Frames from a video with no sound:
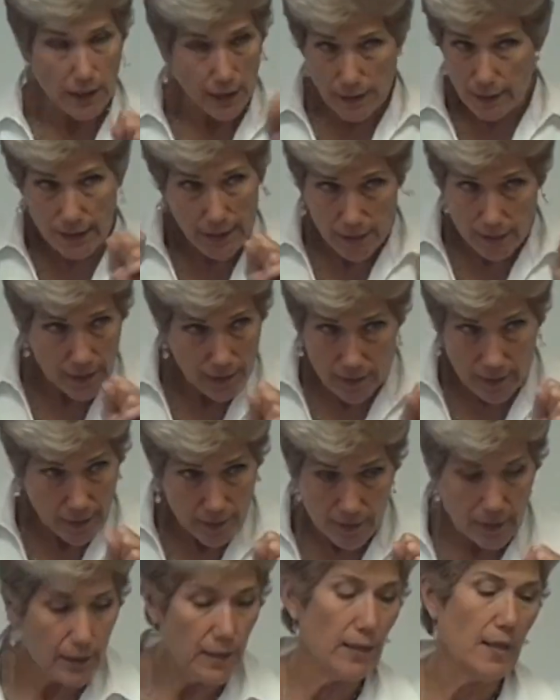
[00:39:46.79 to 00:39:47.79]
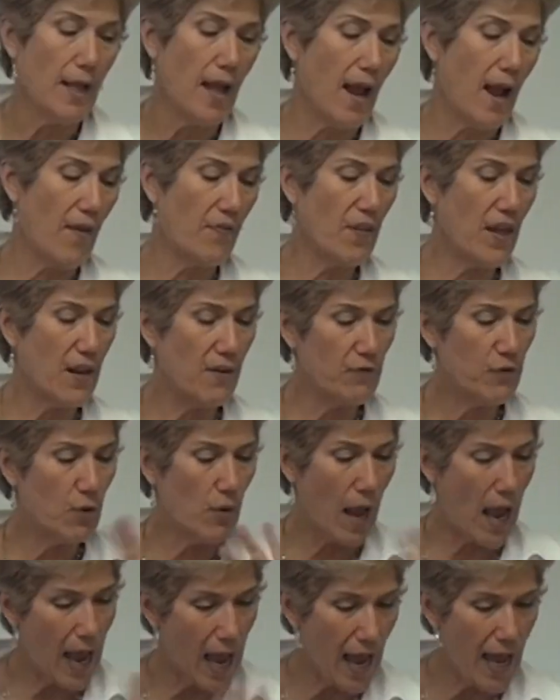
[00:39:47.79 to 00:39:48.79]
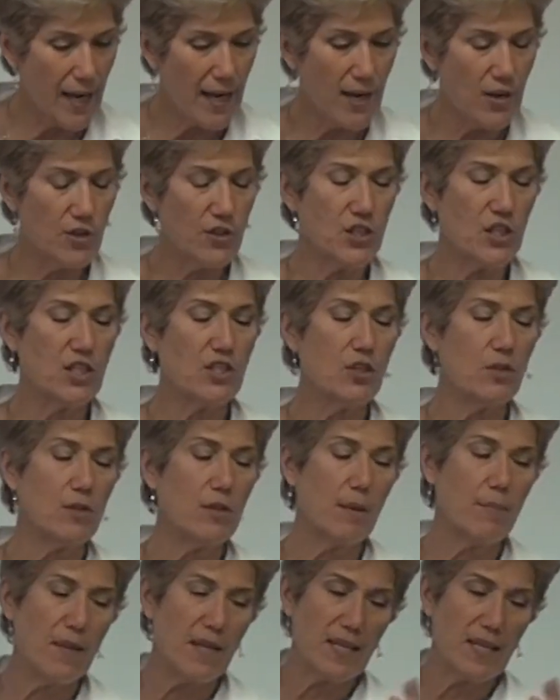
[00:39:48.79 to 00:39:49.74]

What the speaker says: and that if you add energy to them,